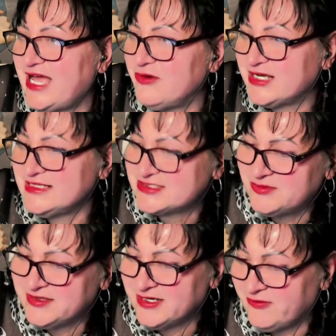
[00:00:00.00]
how can
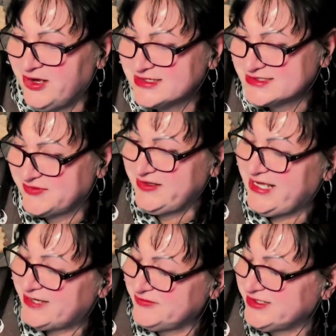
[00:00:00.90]
somebody that works for
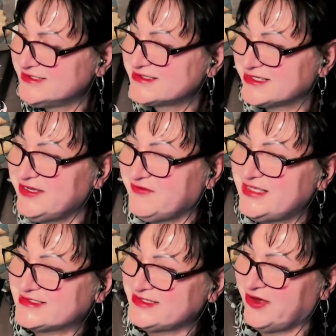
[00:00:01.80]
the ambulance
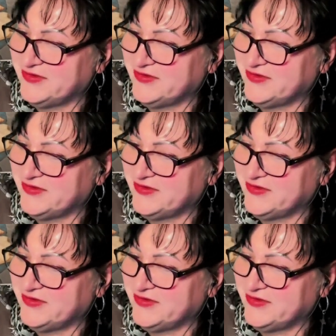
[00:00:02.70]
service